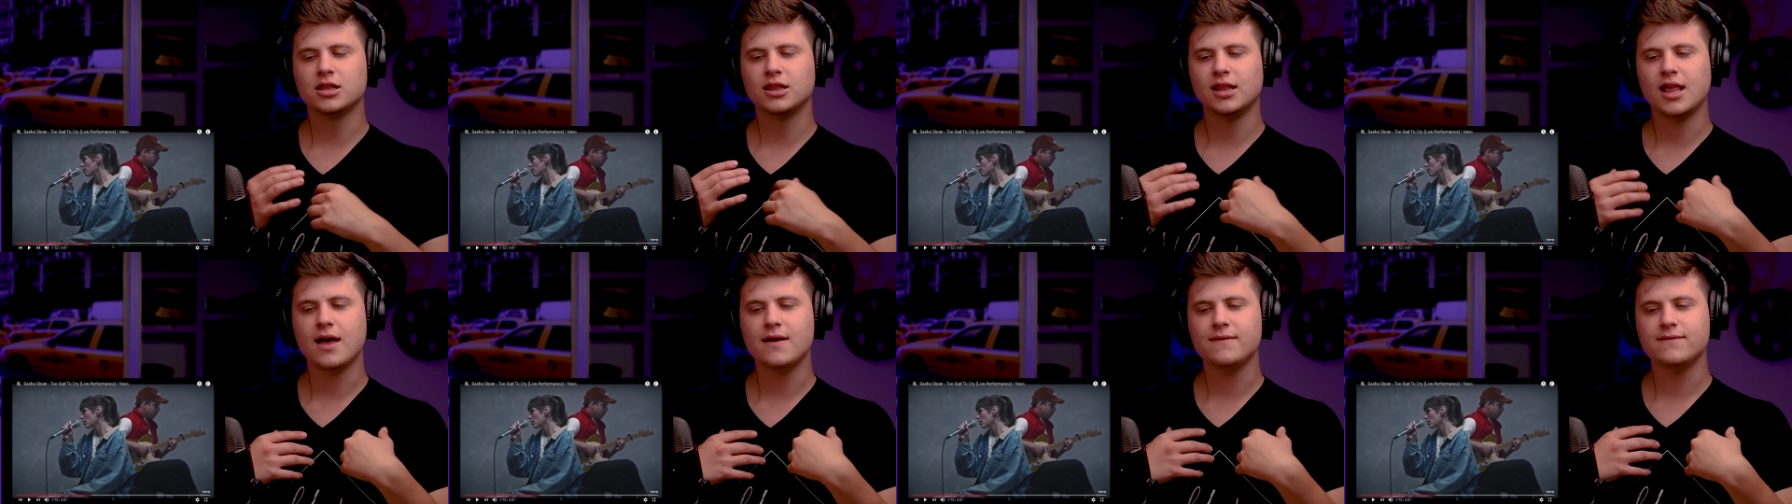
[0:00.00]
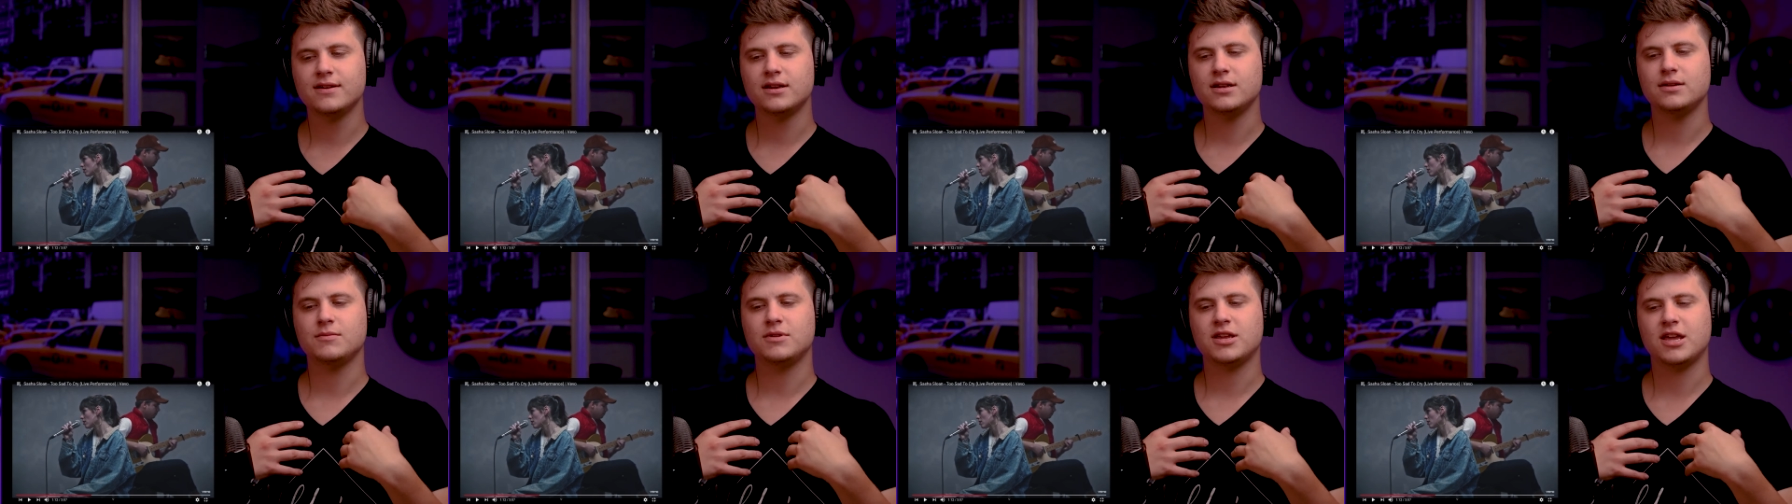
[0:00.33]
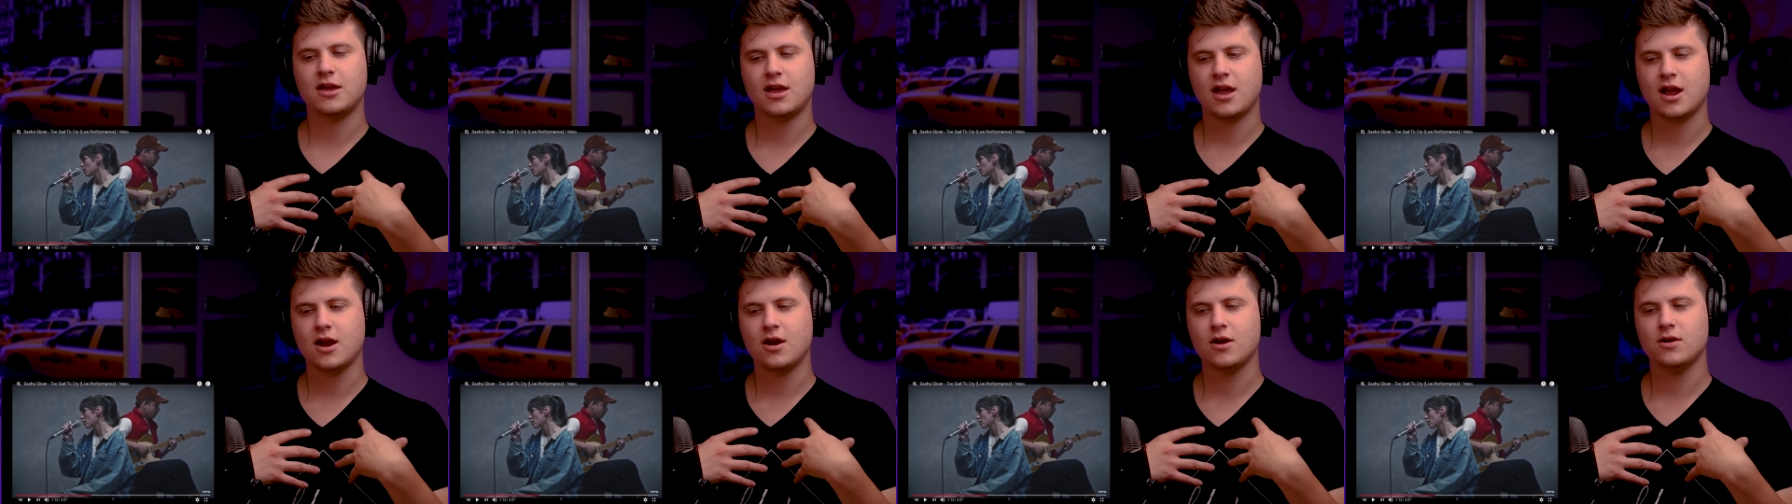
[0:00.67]
love and
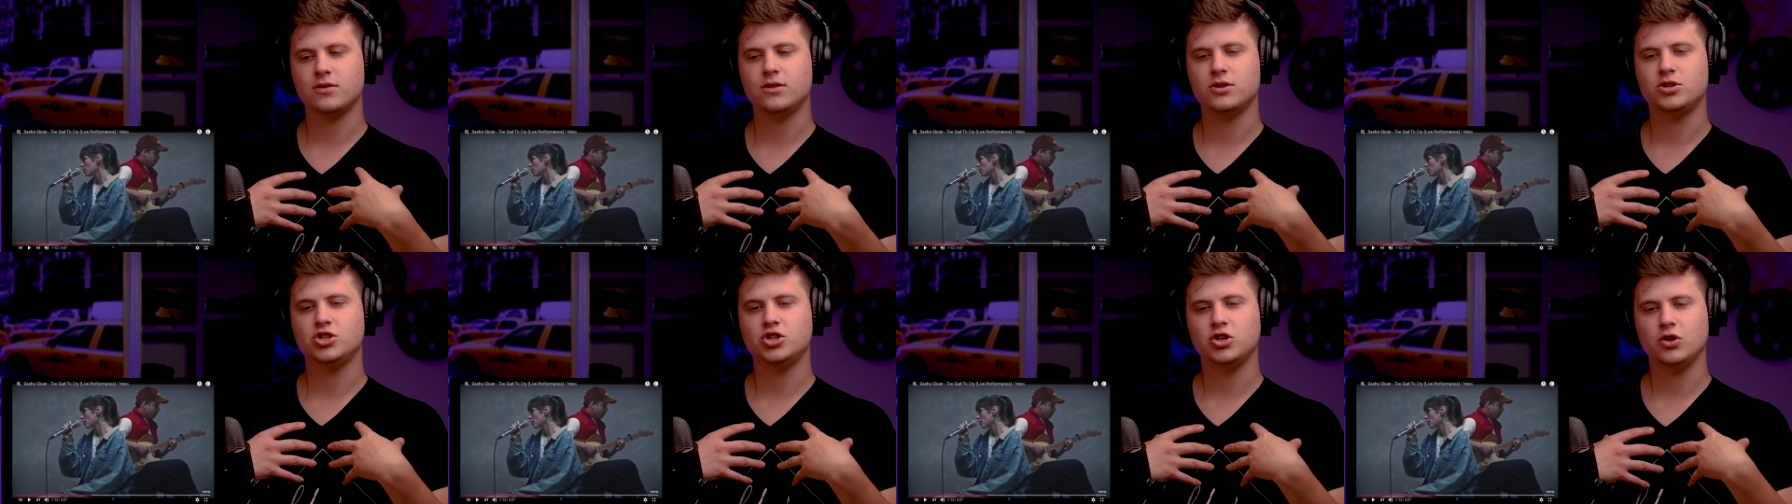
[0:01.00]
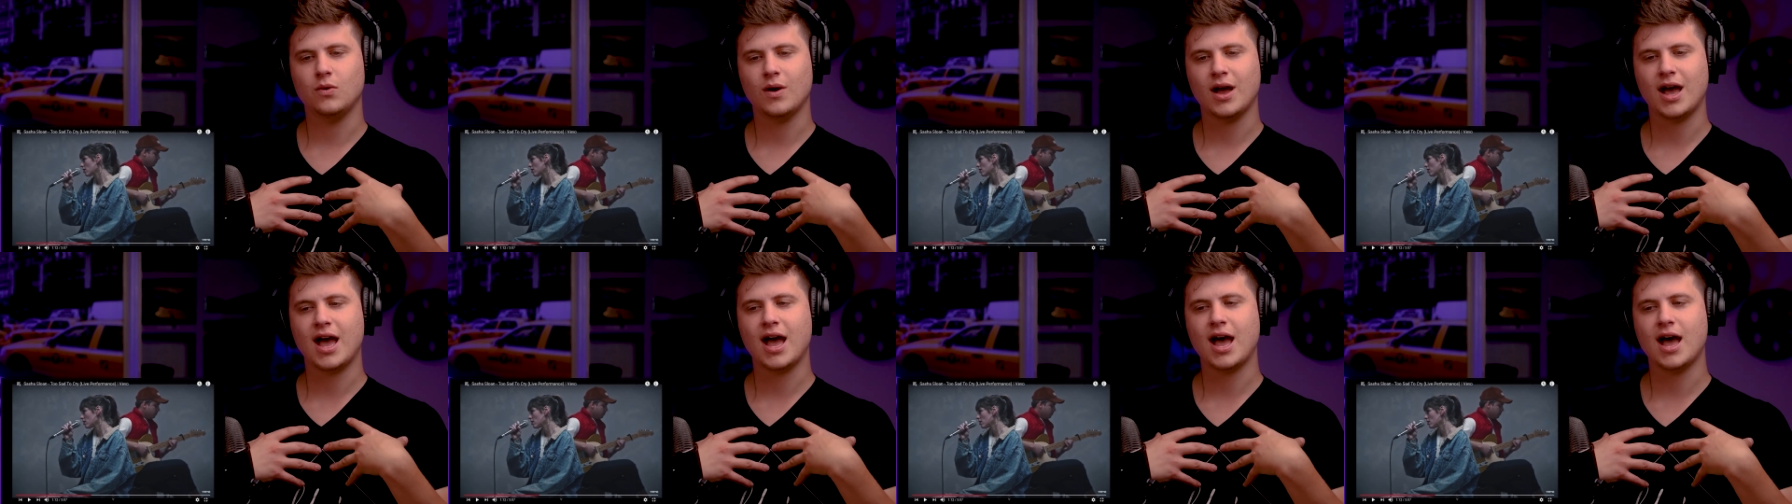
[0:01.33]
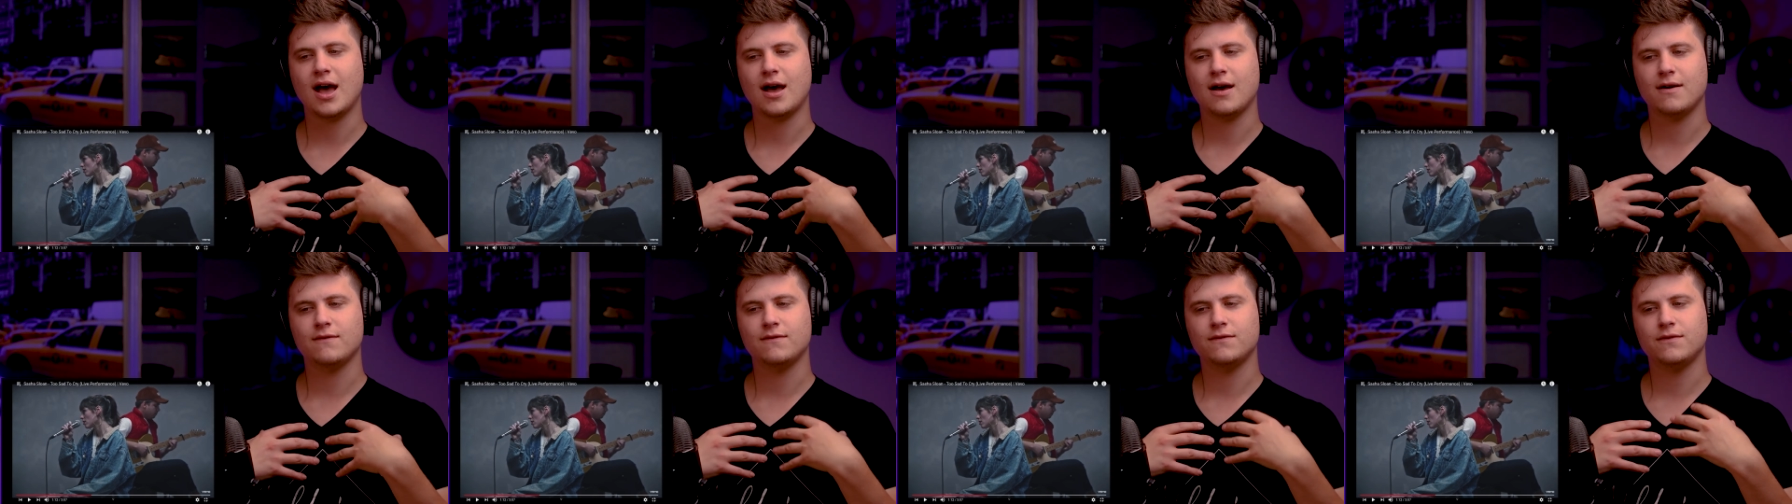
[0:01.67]
care that you
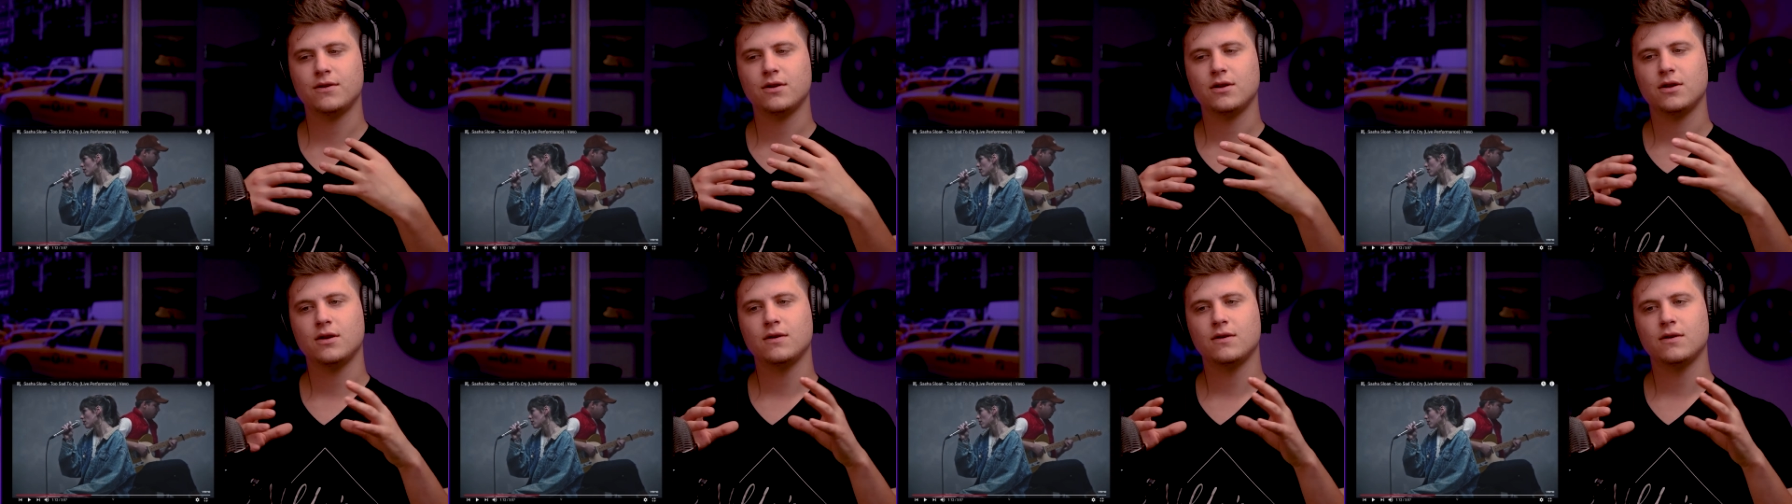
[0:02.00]
have